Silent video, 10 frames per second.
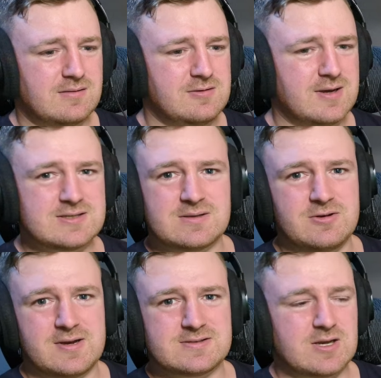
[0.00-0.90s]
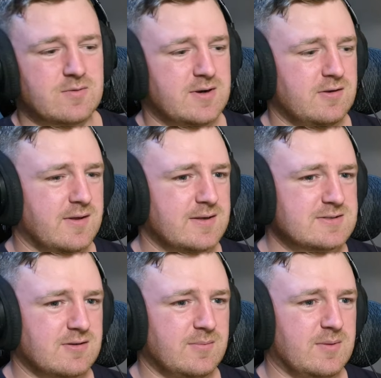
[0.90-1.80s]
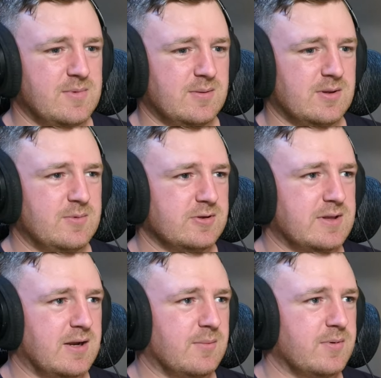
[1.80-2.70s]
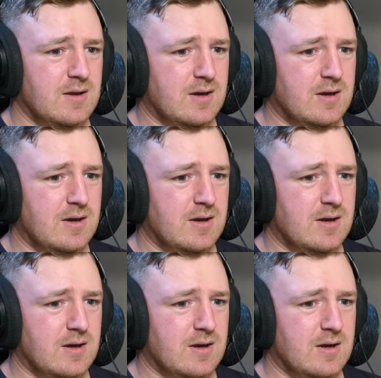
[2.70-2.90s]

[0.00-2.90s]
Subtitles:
You guys like when I do that. So let me look that up.